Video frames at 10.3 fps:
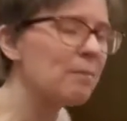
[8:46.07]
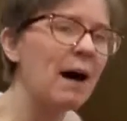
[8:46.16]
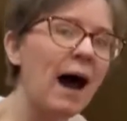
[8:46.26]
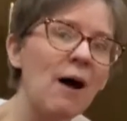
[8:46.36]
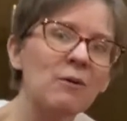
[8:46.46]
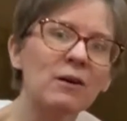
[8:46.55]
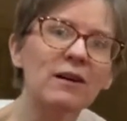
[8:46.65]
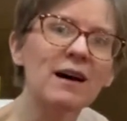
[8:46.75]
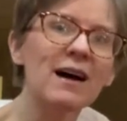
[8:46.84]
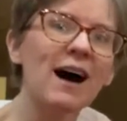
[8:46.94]
power
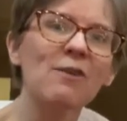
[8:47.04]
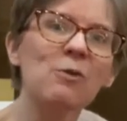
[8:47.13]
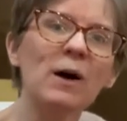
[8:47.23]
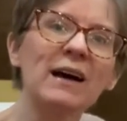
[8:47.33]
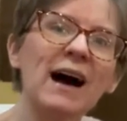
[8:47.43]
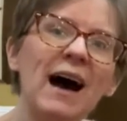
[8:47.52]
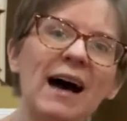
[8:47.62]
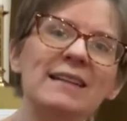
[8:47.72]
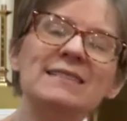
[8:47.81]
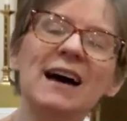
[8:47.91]
of what
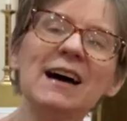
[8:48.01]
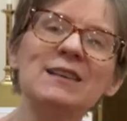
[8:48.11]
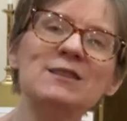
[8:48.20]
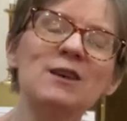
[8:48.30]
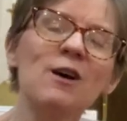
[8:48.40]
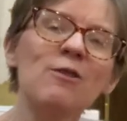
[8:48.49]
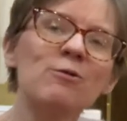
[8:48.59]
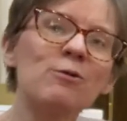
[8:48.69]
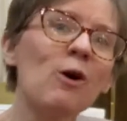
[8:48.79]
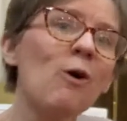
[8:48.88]
God does
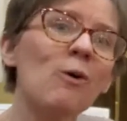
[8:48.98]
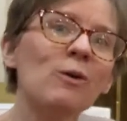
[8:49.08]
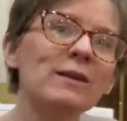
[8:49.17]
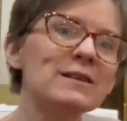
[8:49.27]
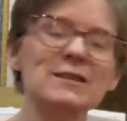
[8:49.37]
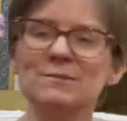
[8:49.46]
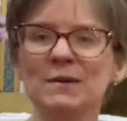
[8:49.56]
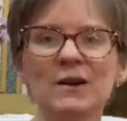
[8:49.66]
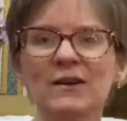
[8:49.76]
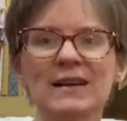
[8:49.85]
through the Holy
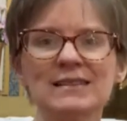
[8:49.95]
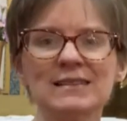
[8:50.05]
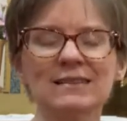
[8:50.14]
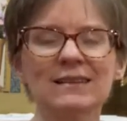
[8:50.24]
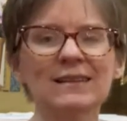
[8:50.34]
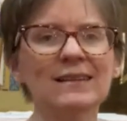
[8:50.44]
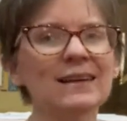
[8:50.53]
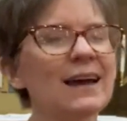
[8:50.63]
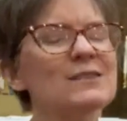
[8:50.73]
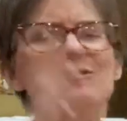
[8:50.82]
Spirit.
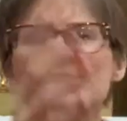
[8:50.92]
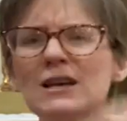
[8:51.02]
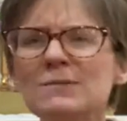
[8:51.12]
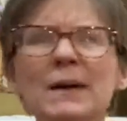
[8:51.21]
And so just